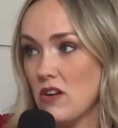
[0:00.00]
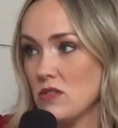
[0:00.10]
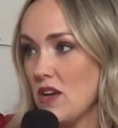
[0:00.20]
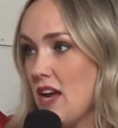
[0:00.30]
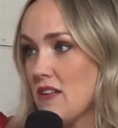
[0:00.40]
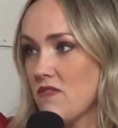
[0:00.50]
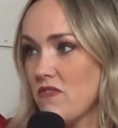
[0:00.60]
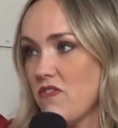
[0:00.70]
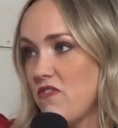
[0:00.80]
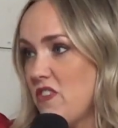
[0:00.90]
cards. I got
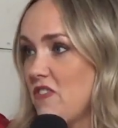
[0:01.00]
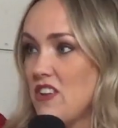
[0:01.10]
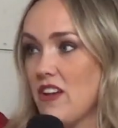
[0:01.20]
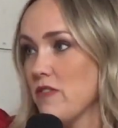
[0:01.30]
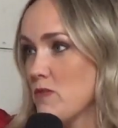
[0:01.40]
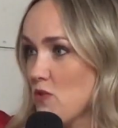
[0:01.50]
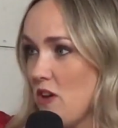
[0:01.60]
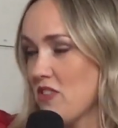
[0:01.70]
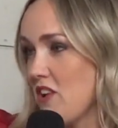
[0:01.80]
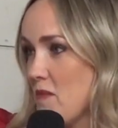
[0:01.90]
50 of them
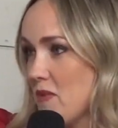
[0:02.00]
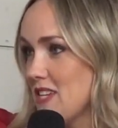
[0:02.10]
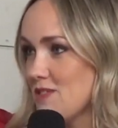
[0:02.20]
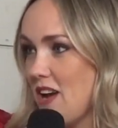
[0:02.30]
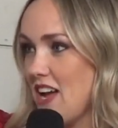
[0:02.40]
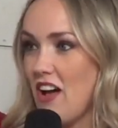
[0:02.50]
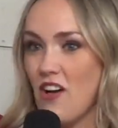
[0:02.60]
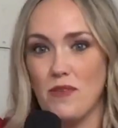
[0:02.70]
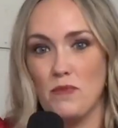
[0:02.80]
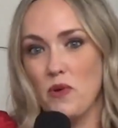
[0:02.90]
throughout the companies, right?
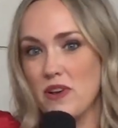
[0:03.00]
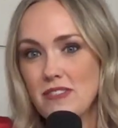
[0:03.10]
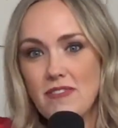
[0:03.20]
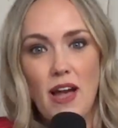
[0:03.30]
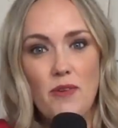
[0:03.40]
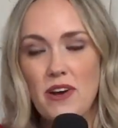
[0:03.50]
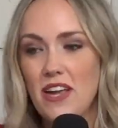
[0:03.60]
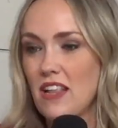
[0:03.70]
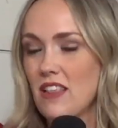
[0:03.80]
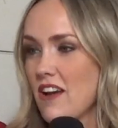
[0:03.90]
All the employees have got
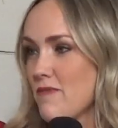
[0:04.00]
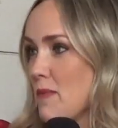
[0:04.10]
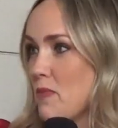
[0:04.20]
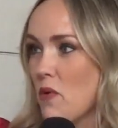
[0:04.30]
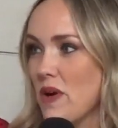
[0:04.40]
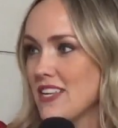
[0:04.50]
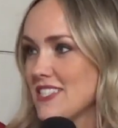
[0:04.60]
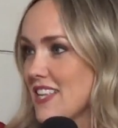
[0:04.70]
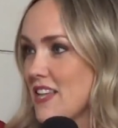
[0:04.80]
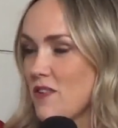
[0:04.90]
one. I love my
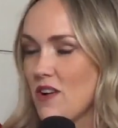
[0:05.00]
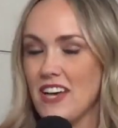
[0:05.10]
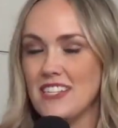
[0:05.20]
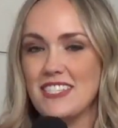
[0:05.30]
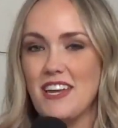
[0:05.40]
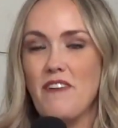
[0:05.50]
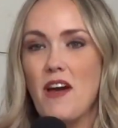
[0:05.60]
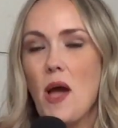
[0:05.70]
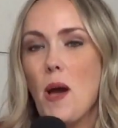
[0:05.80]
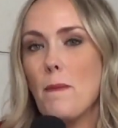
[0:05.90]
points. I love all that stuff.
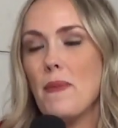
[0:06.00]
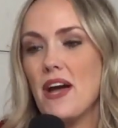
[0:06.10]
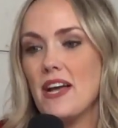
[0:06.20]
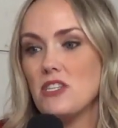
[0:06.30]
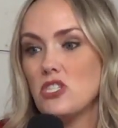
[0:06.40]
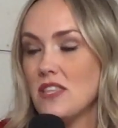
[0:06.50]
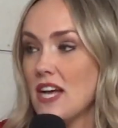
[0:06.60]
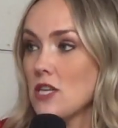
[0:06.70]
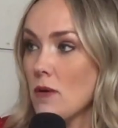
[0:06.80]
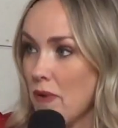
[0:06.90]
But
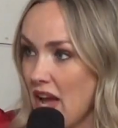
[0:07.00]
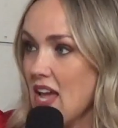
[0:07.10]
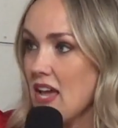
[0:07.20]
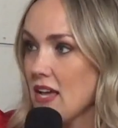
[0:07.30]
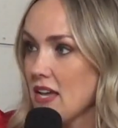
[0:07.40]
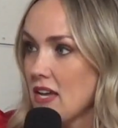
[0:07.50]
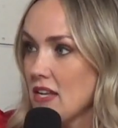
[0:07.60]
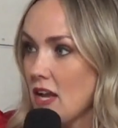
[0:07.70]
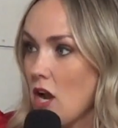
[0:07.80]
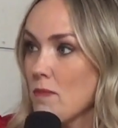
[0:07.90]
that's her bank.
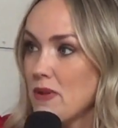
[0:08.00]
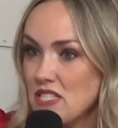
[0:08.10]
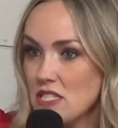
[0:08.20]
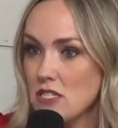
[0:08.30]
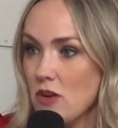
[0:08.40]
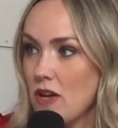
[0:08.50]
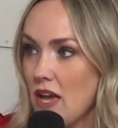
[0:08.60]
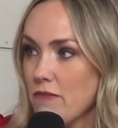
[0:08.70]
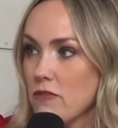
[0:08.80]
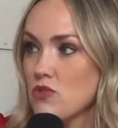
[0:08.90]
Like her business loan
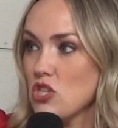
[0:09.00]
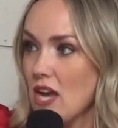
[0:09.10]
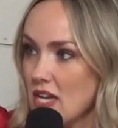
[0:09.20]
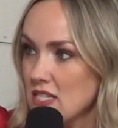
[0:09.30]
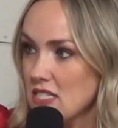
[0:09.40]
came from Chase.